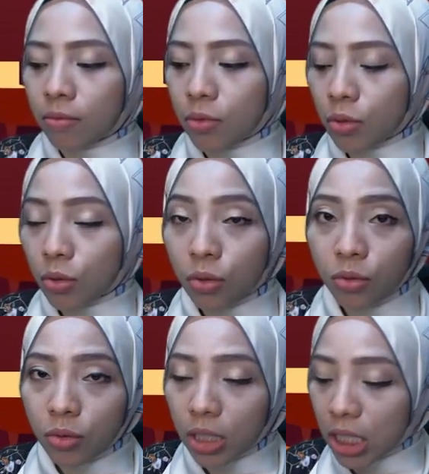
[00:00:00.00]

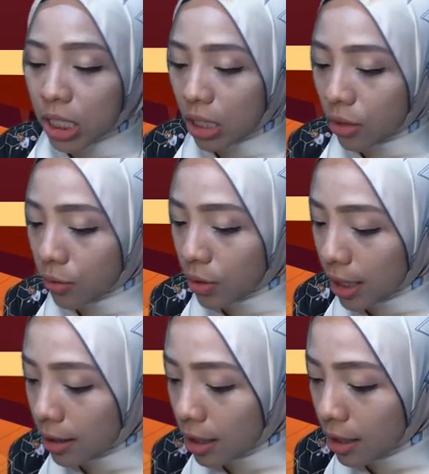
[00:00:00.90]
so it is
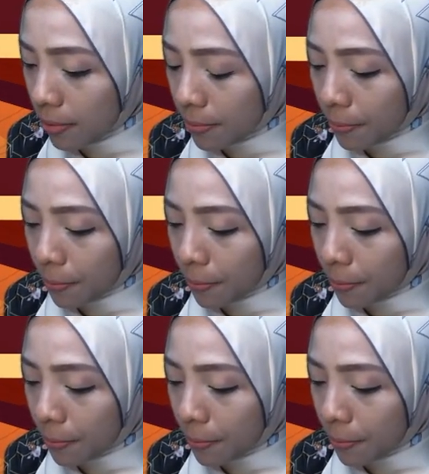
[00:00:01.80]
180